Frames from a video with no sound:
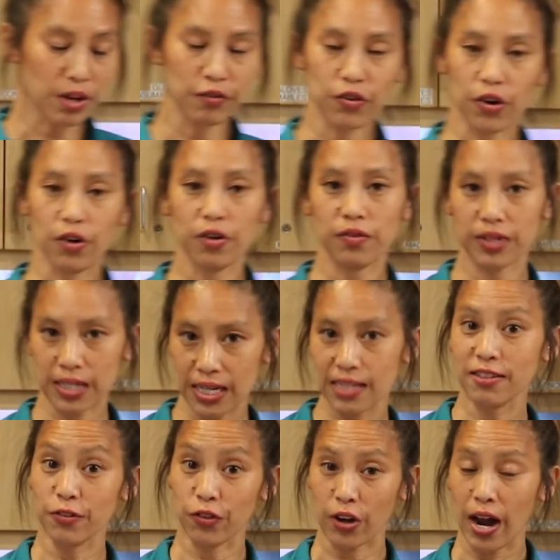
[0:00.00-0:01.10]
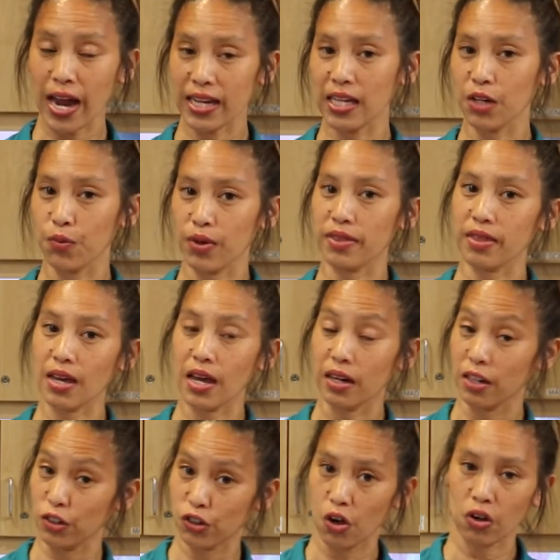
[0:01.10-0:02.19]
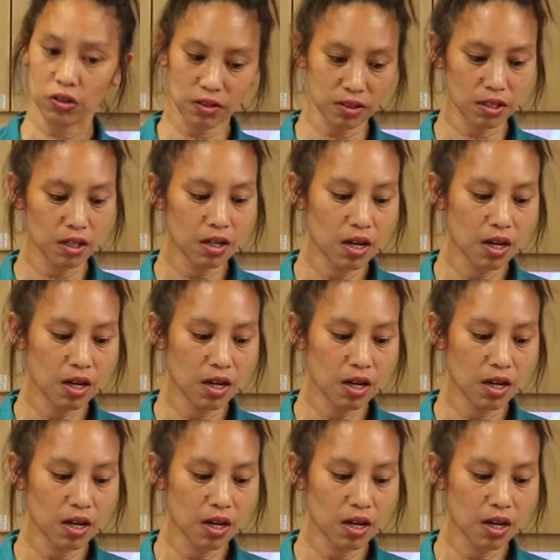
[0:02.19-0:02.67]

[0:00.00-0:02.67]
if you're kids, if you're hiking with an adult,